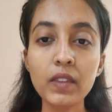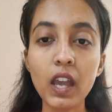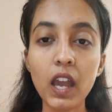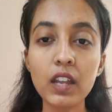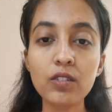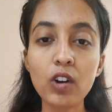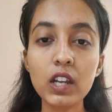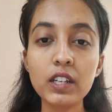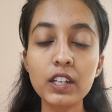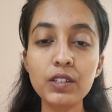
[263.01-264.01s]
and
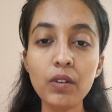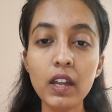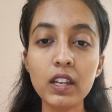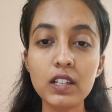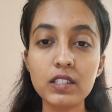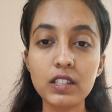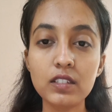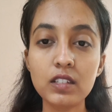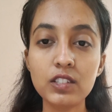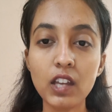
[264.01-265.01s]
qualitative
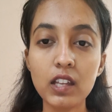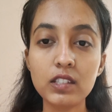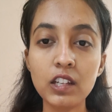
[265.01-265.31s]
analysis such as